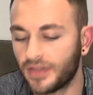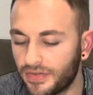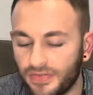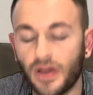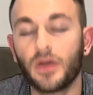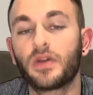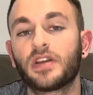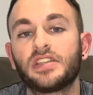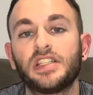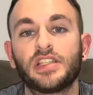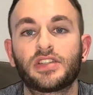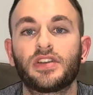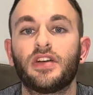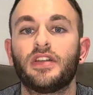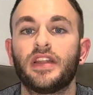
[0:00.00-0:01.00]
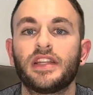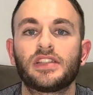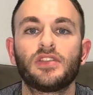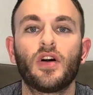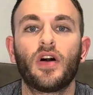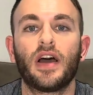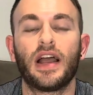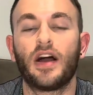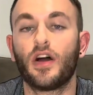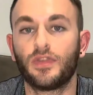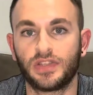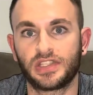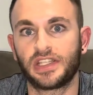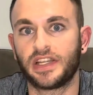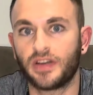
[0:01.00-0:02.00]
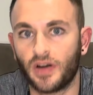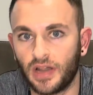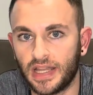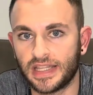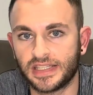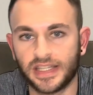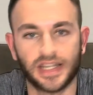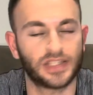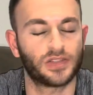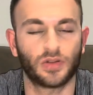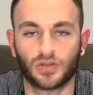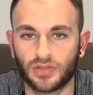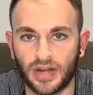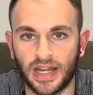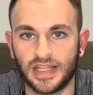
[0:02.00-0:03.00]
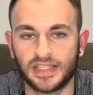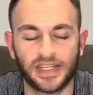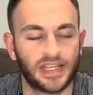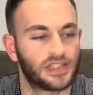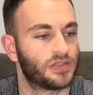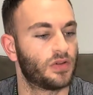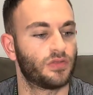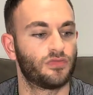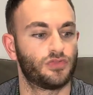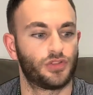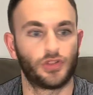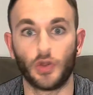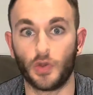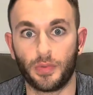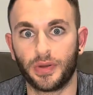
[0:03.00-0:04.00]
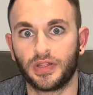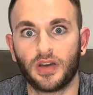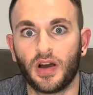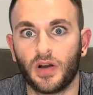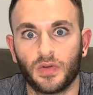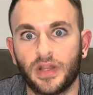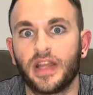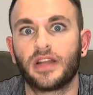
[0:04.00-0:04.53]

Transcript: focus is good. It's not, obviously not illicit, it's not crazy, it's not super dialed in